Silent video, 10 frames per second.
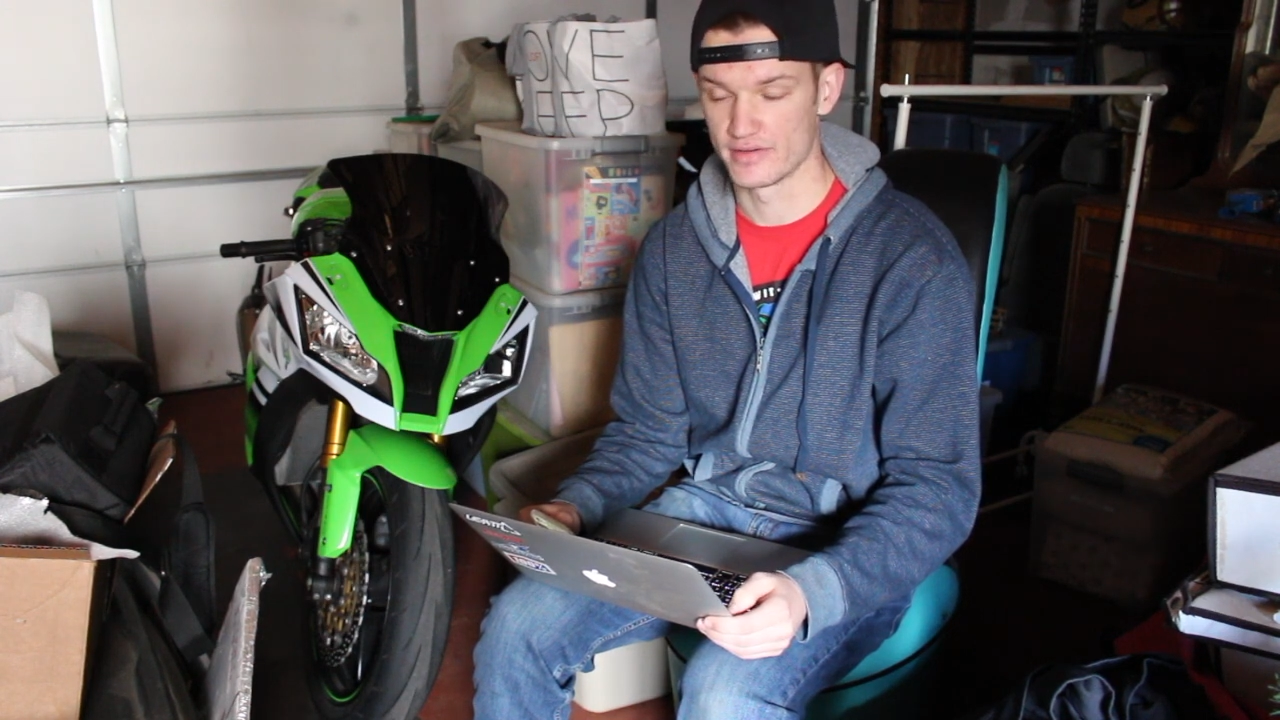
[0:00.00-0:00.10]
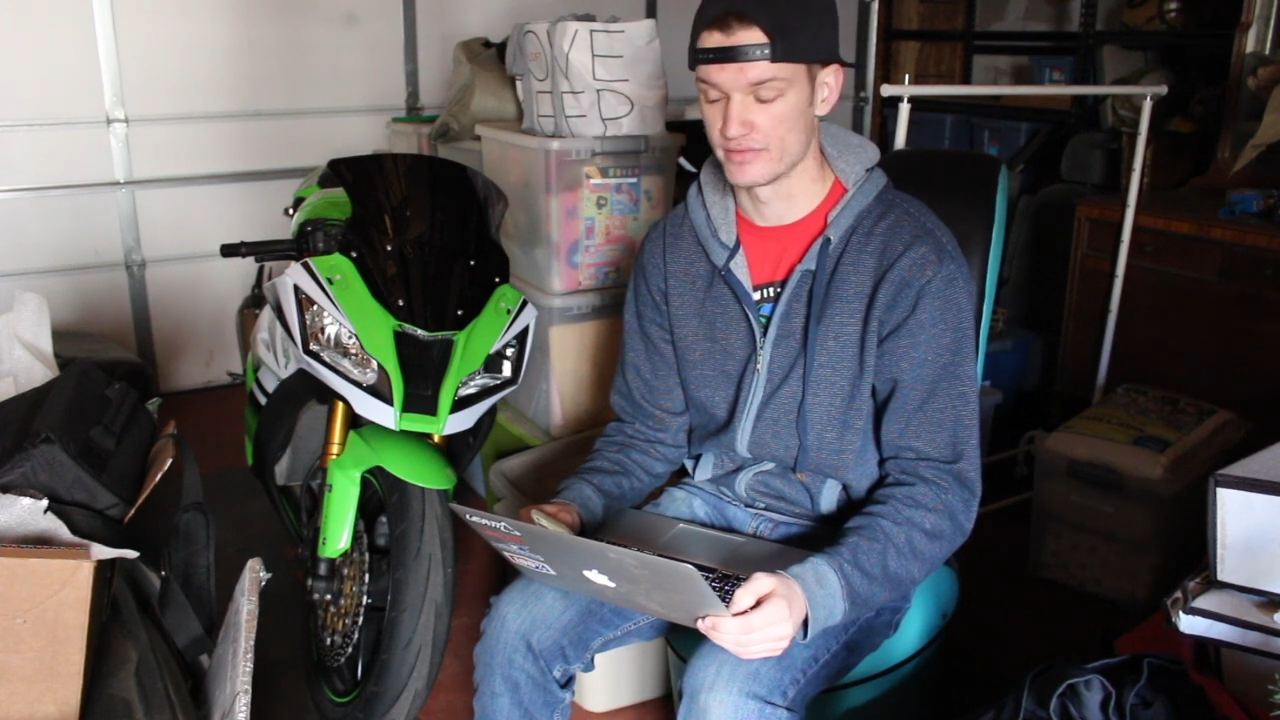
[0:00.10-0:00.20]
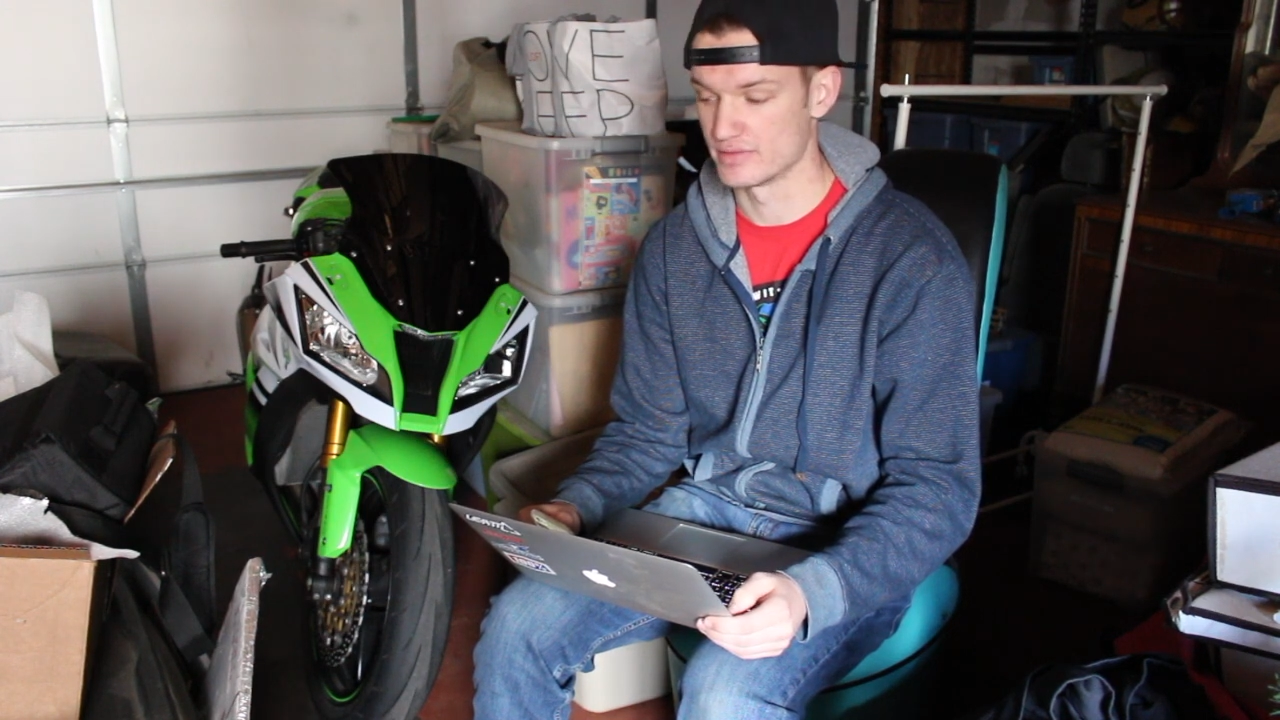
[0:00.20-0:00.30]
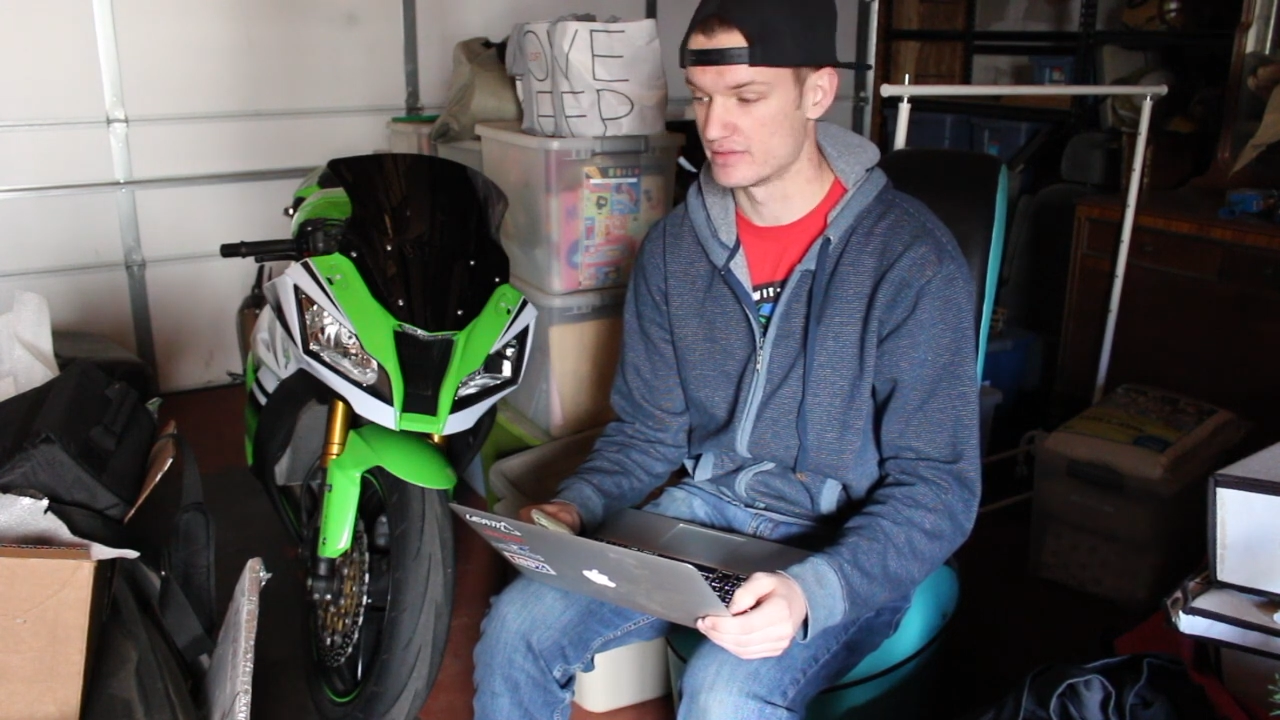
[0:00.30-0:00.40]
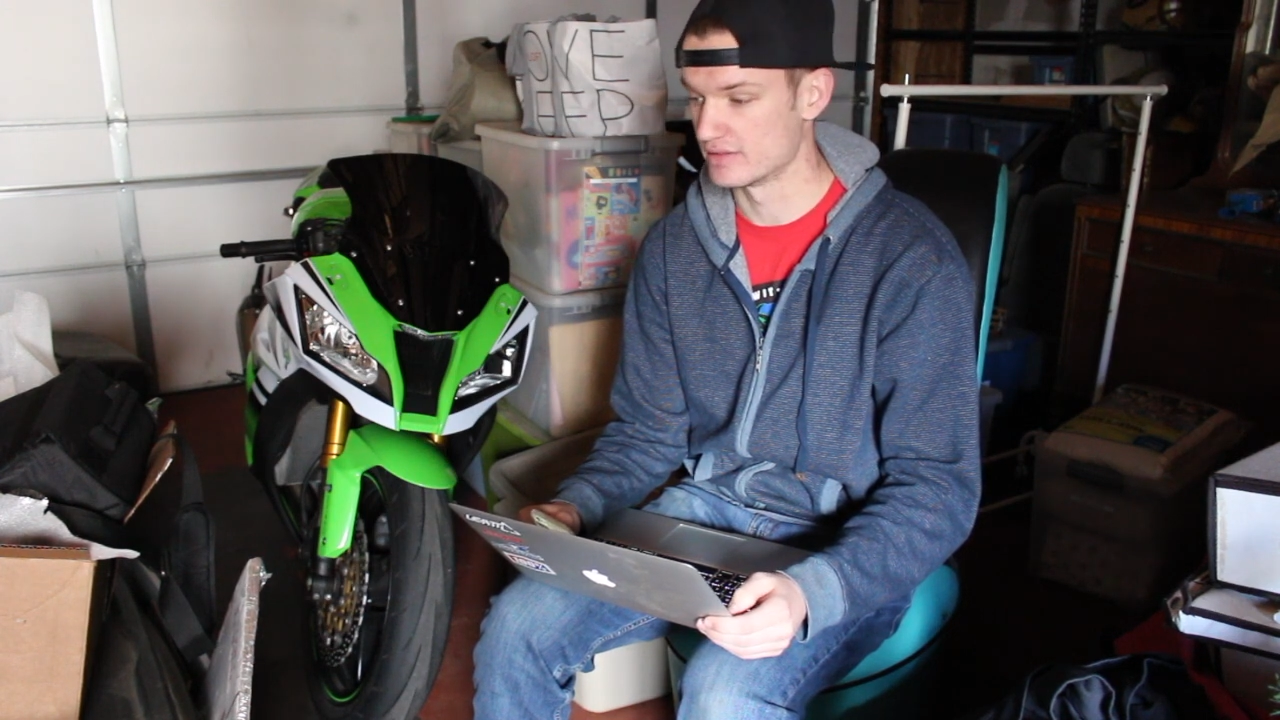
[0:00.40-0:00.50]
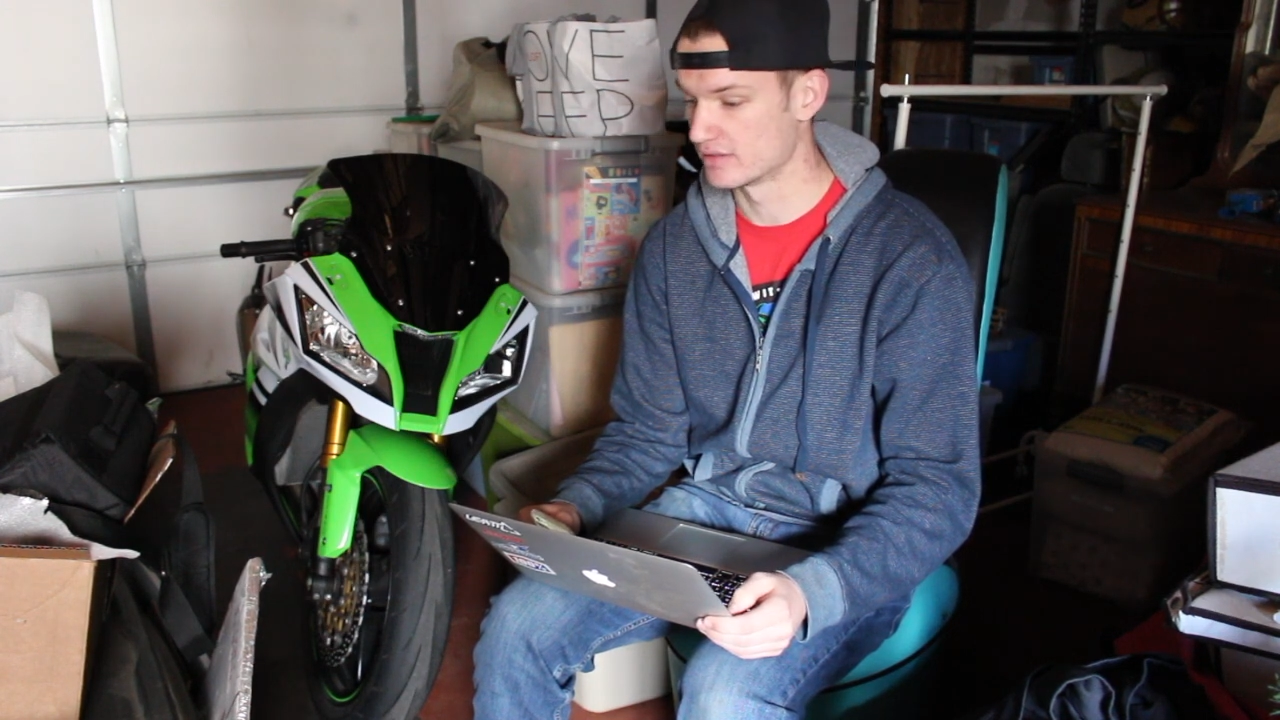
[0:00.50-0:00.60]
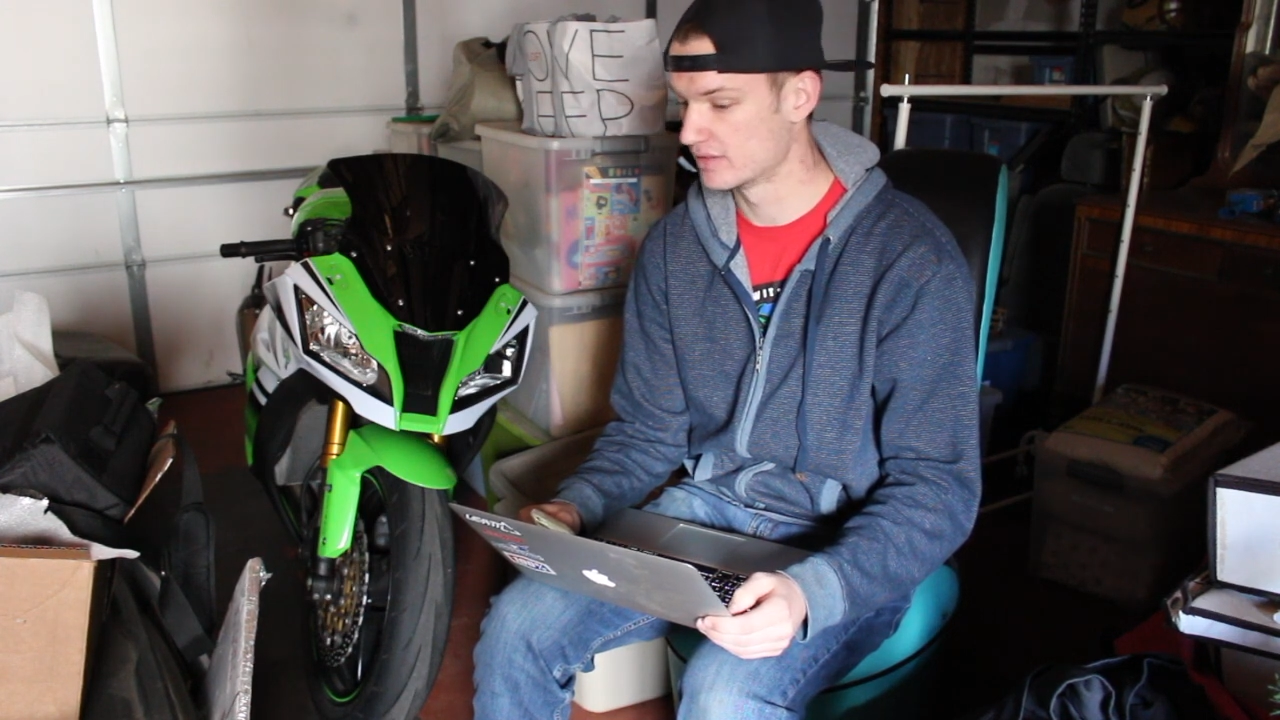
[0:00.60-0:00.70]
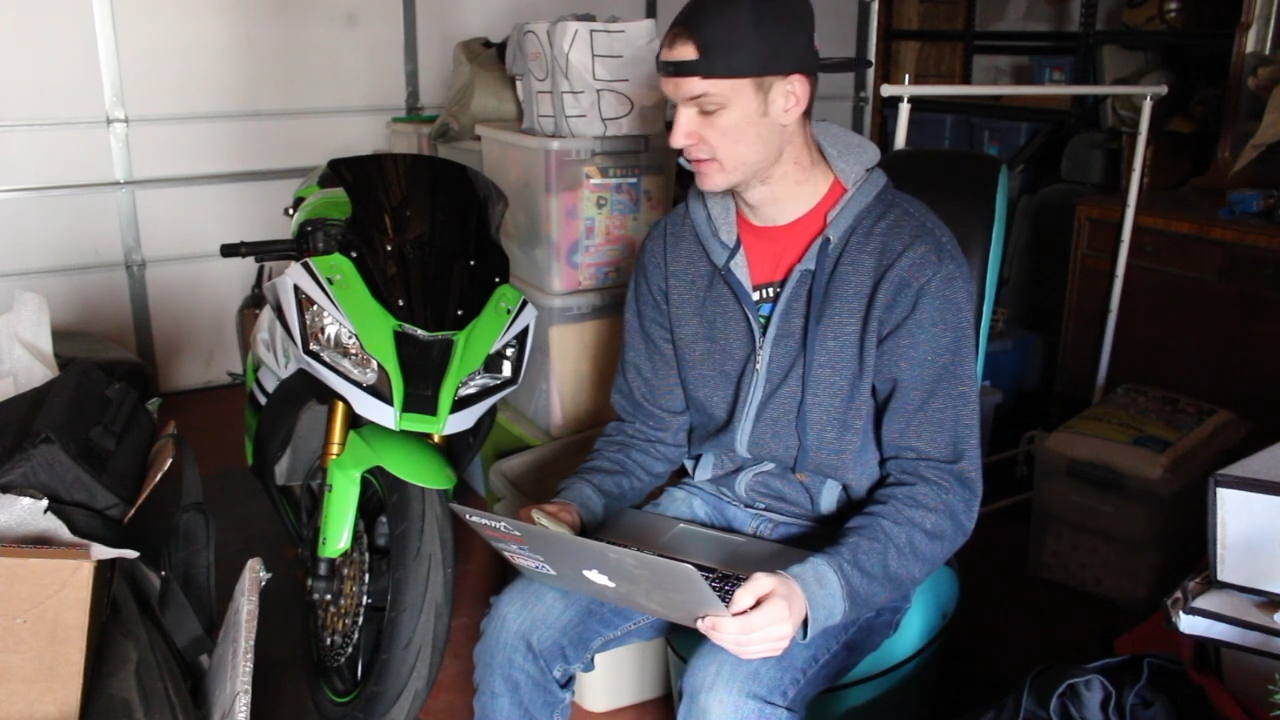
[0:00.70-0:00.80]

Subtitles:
and everything.